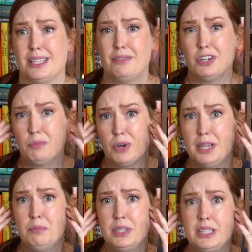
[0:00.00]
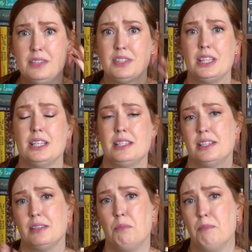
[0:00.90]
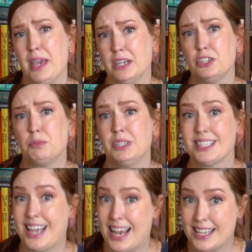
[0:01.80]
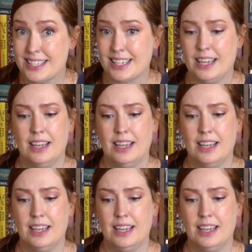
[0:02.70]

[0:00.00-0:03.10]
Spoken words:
If your brain believes that this is a manageable task,